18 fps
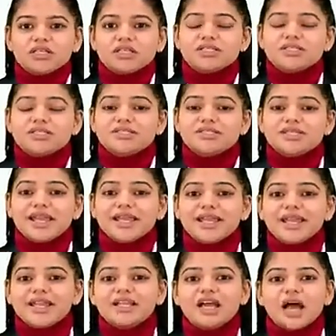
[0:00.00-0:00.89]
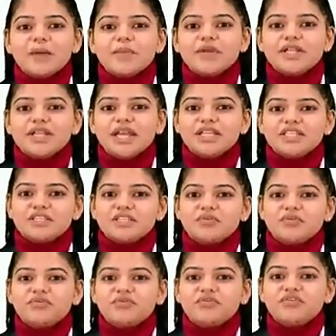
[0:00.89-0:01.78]
The second carbon
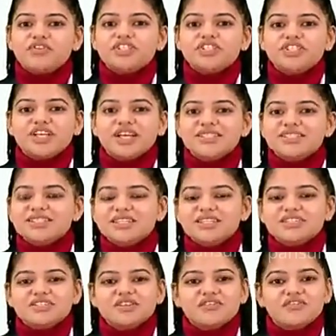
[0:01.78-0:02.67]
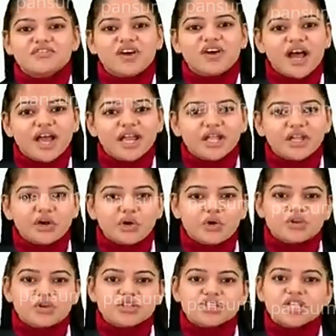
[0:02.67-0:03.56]
atom, which consists of
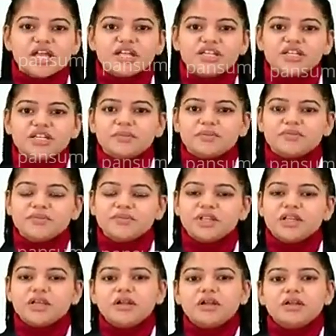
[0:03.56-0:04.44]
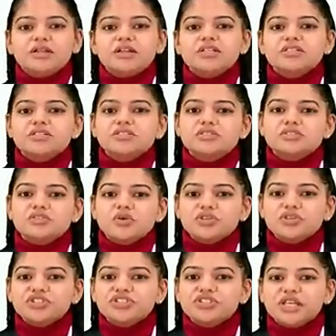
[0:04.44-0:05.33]
hydrogen atom,
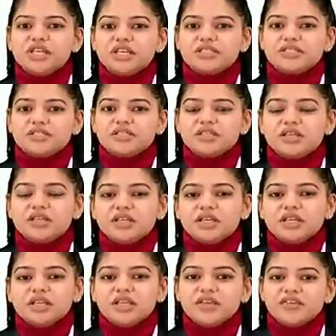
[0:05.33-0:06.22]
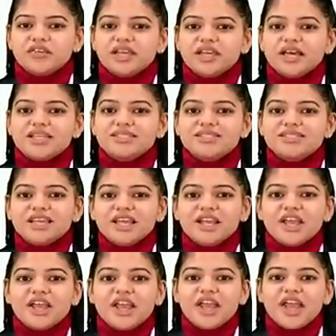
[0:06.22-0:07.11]
dissociates, giving us
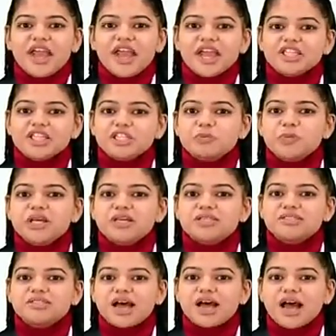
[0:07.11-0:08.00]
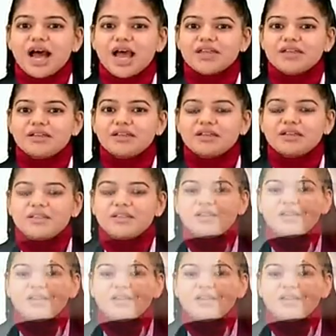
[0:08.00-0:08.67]
H plus ion,